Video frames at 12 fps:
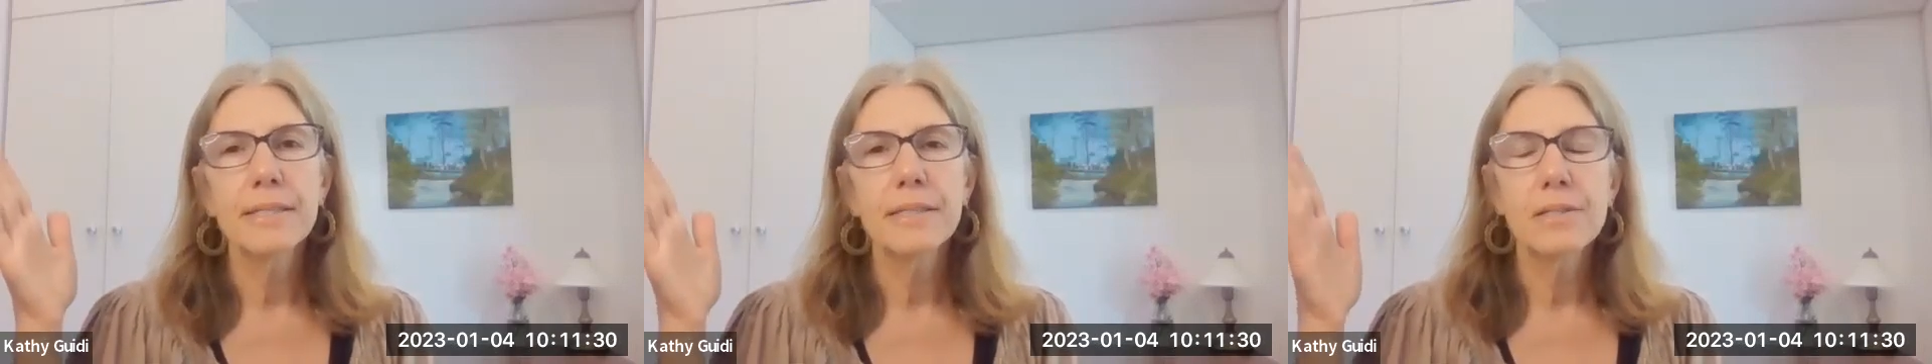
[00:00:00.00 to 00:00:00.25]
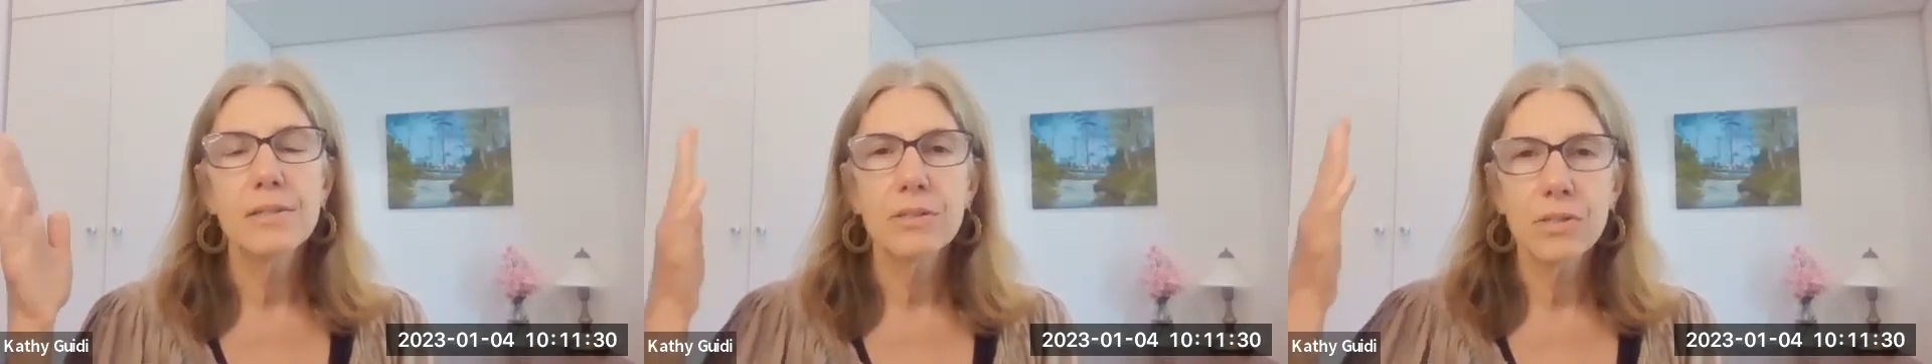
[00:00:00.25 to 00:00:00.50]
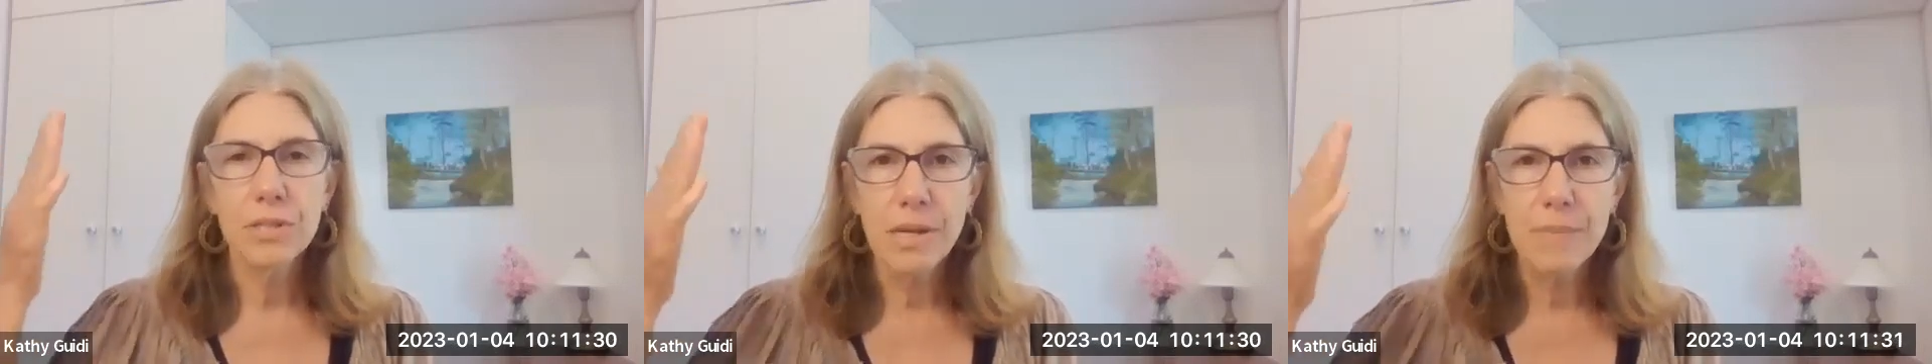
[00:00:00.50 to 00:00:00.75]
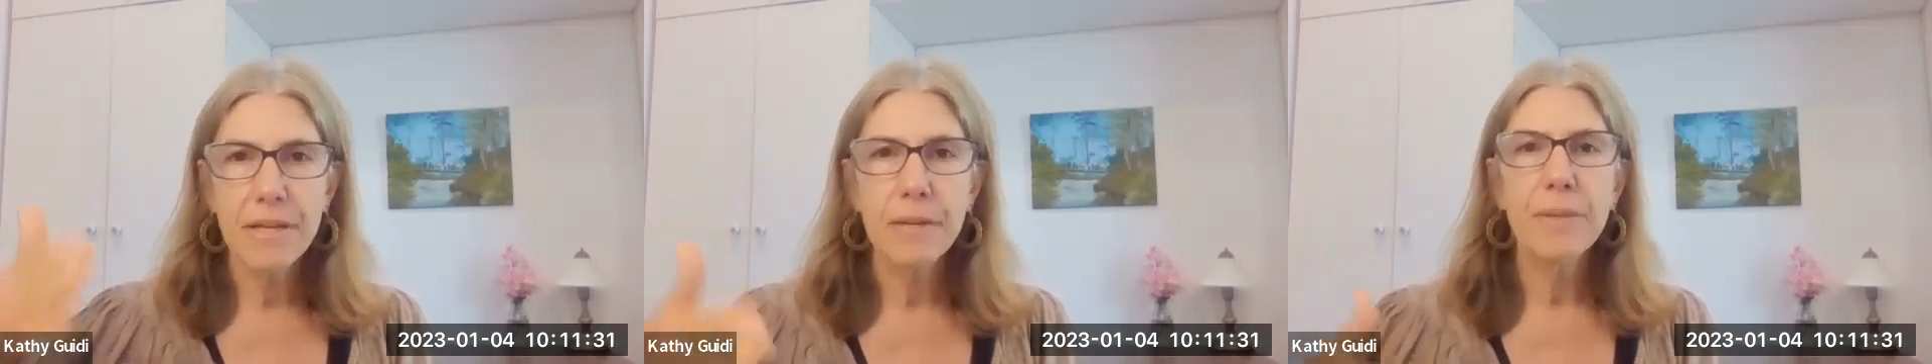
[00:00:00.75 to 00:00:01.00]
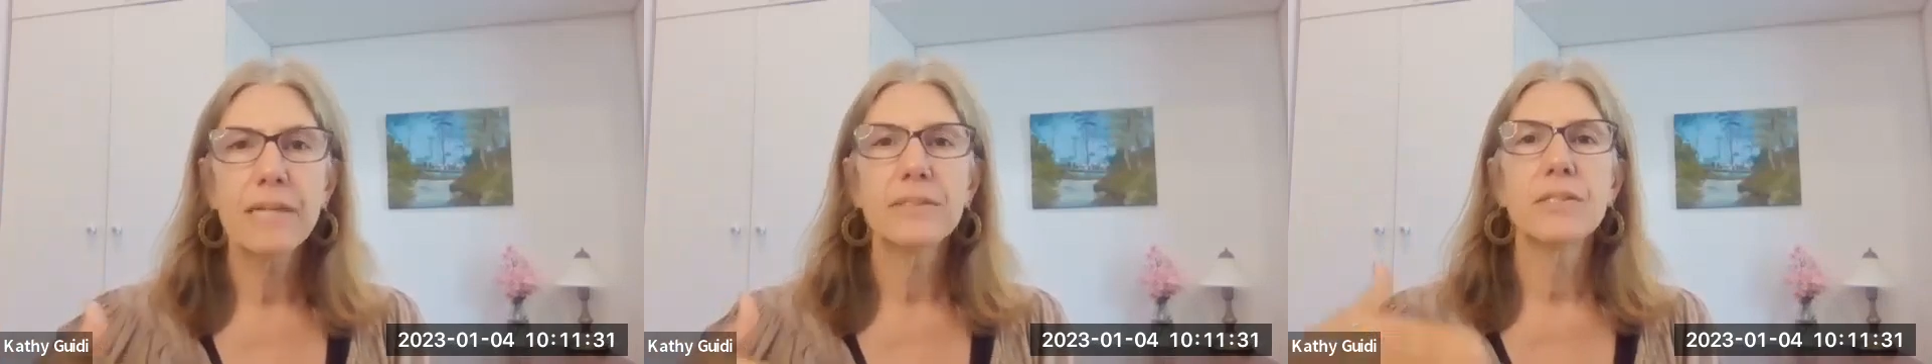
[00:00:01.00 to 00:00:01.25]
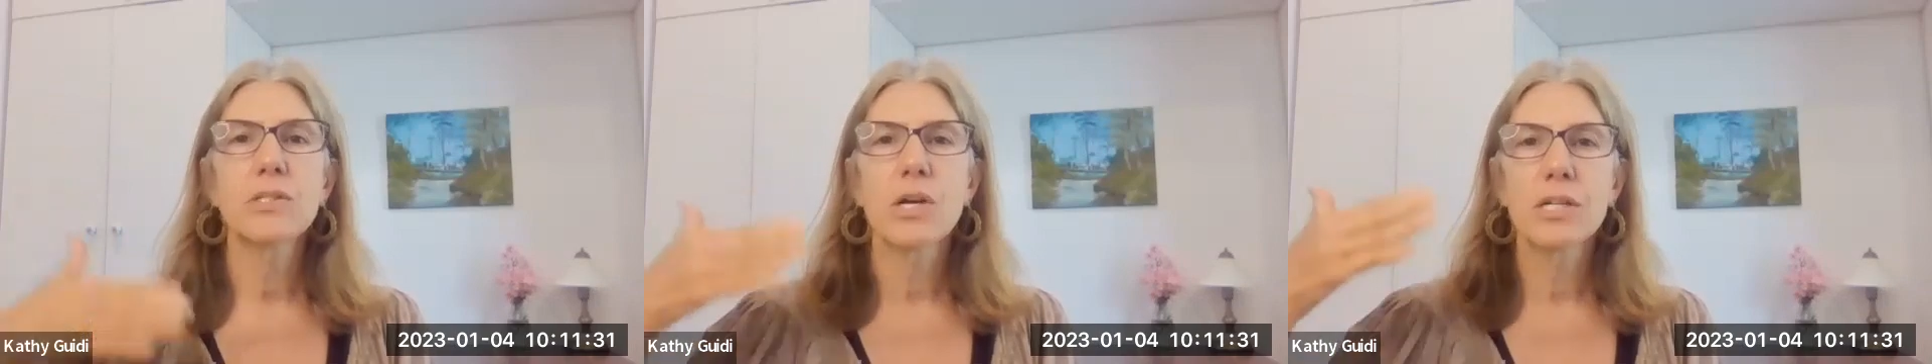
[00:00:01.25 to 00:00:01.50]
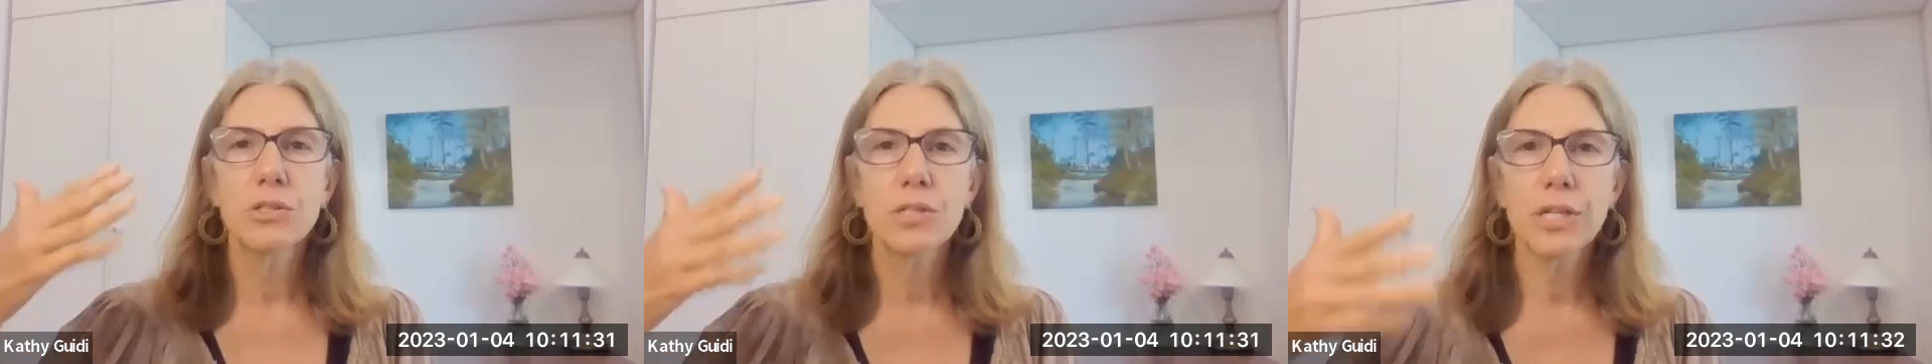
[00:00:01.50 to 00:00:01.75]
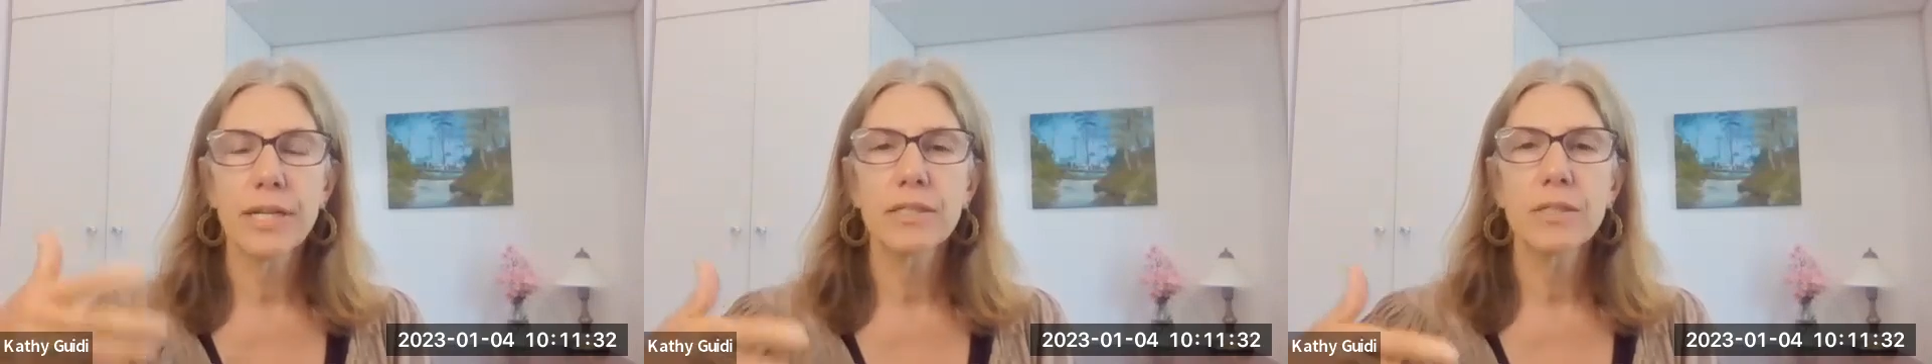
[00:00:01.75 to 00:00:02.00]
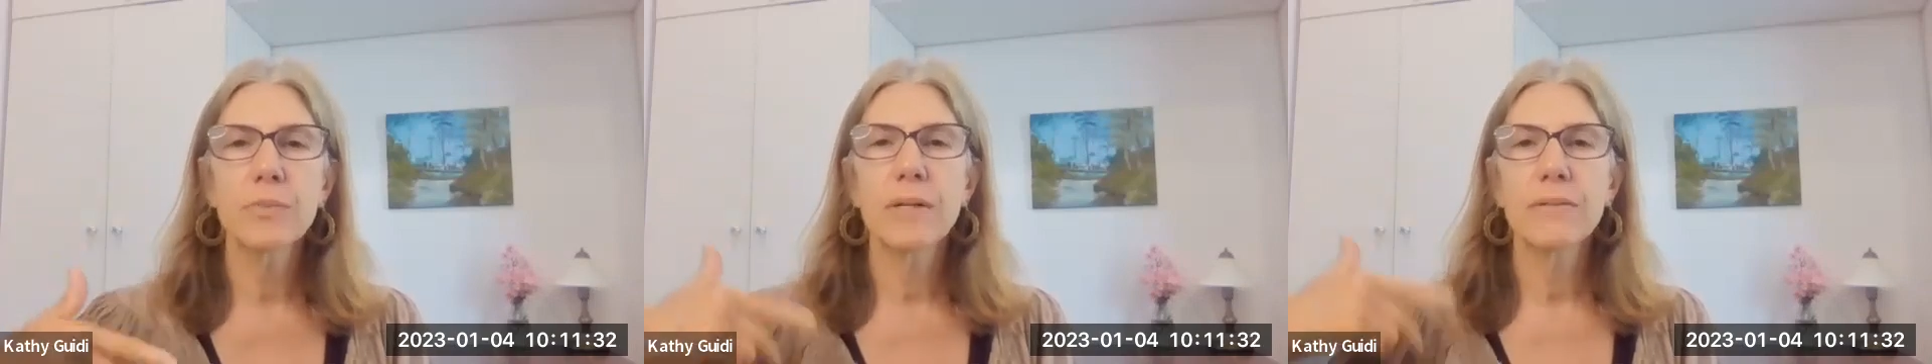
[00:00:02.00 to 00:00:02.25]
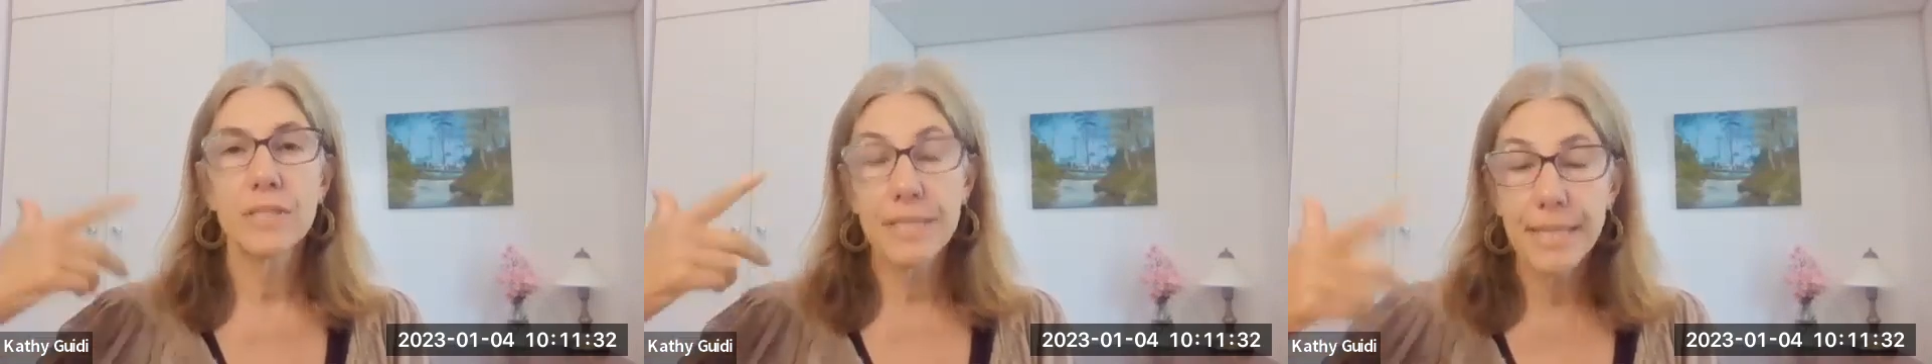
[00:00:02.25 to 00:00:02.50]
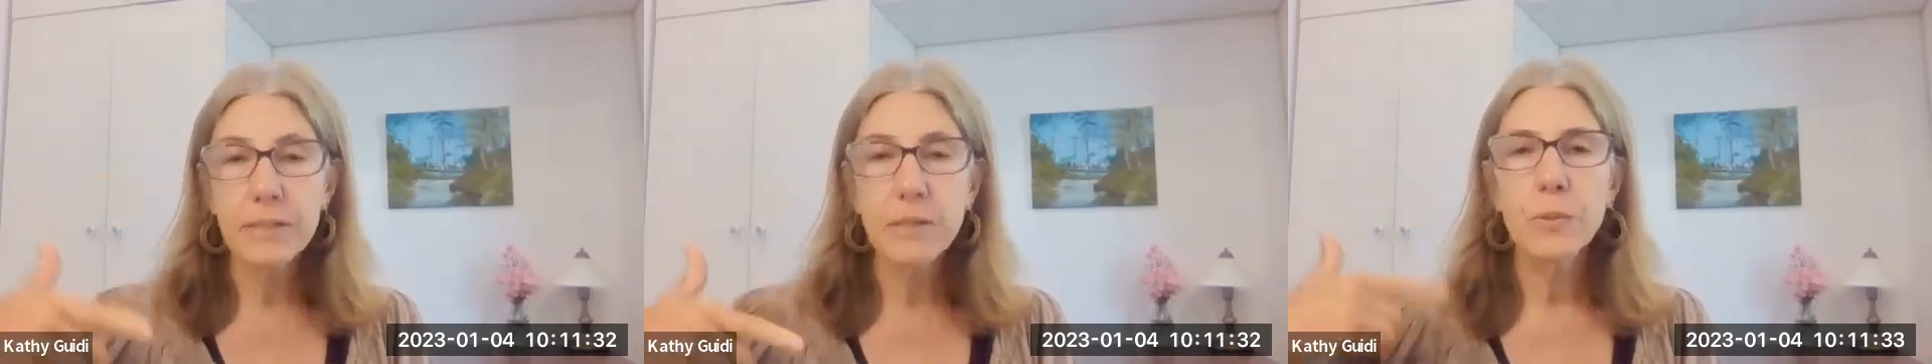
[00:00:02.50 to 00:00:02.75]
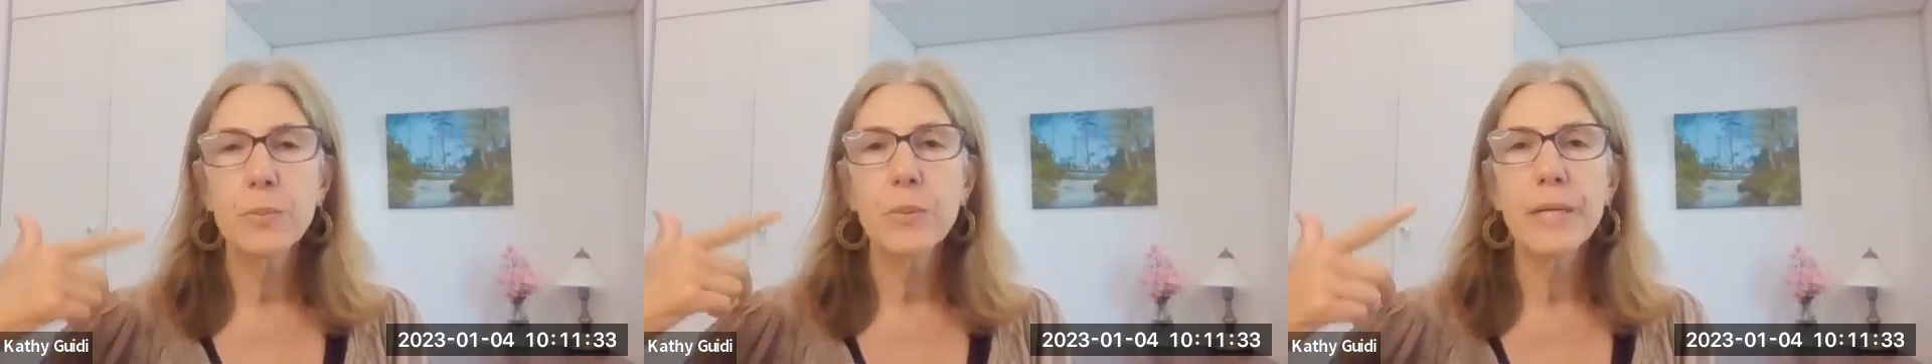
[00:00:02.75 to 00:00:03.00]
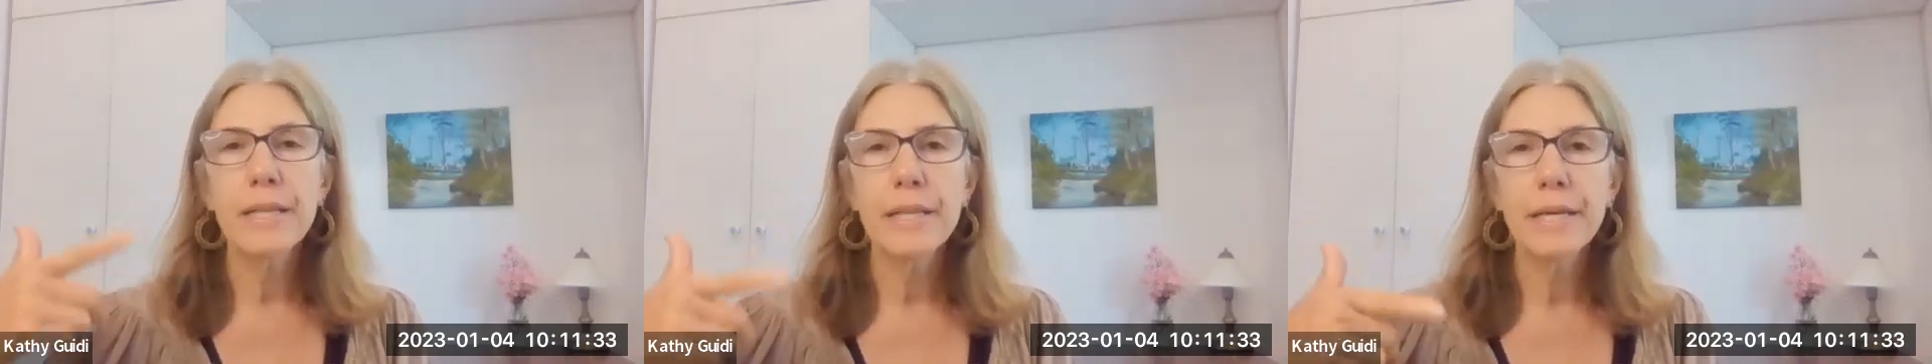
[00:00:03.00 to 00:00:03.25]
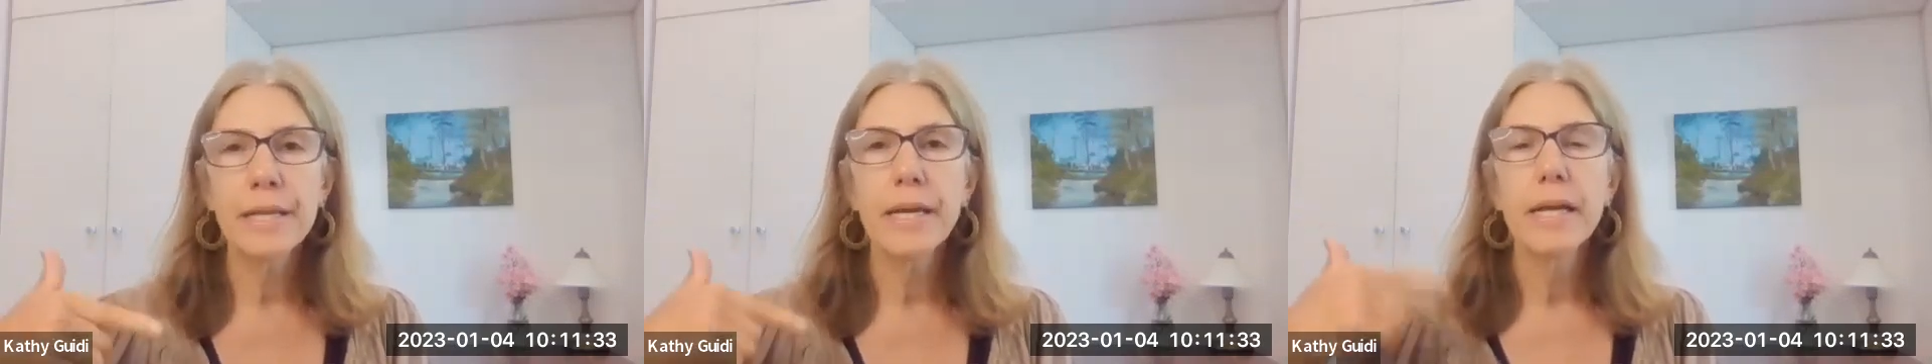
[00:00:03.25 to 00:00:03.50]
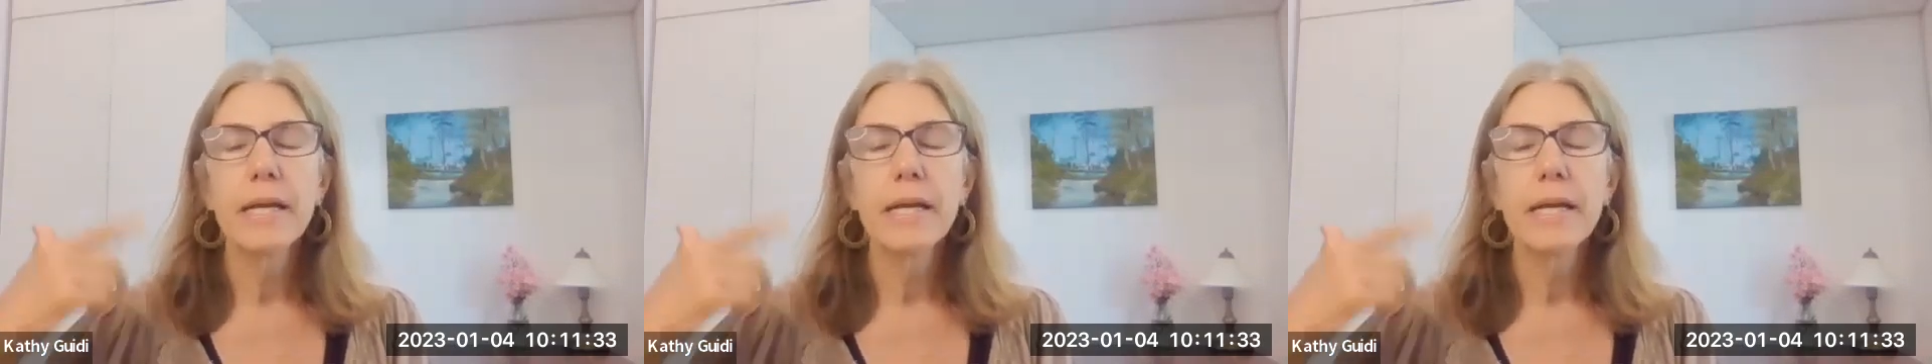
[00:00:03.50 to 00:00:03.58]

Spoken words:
And there's something about this conscious connected breath, the cyclical breathing,